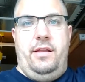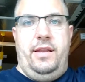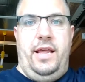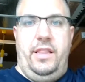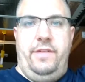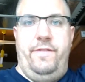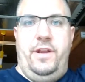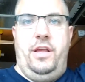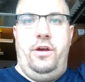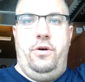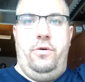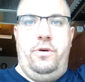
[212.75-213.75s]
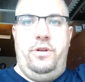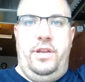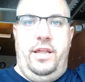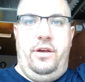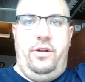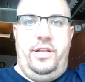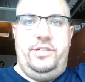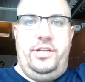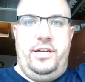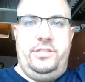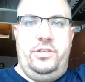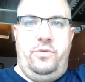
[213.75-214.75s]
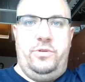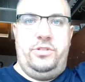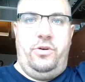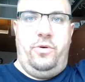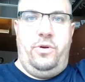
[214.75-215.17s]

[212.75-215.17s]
video deal and let you guys know what's going